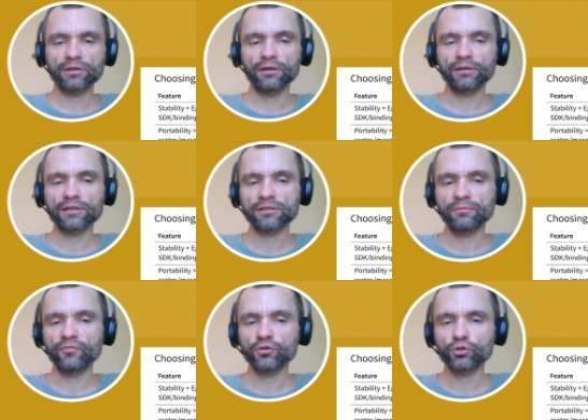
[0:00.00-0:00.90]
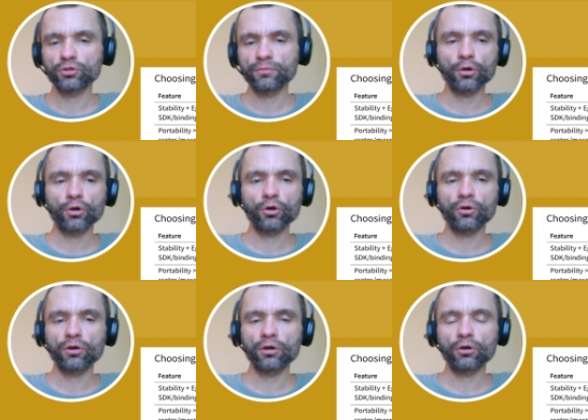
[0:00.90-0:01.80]
a custom version or,
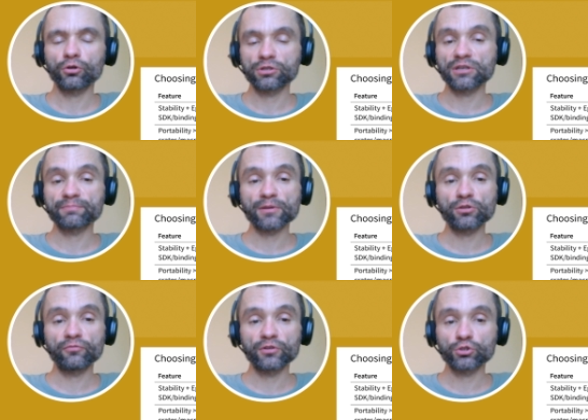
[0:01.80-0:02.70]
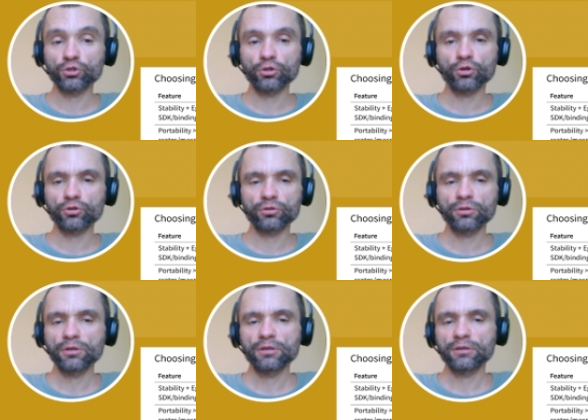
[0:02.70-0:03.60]
or a special version or
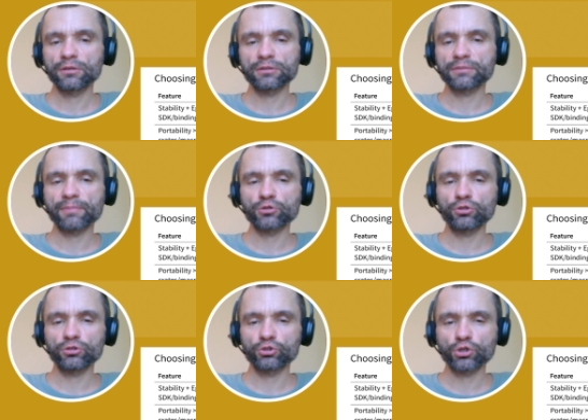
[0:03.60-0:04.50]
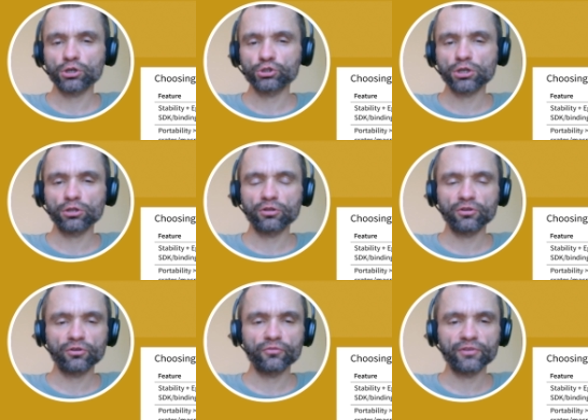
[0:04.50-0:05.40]
a special ch
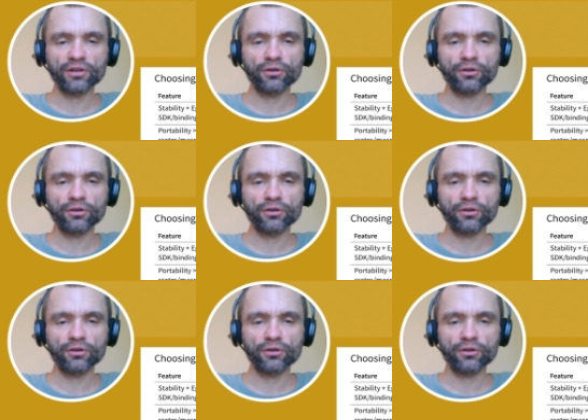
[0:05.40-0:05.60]
channel of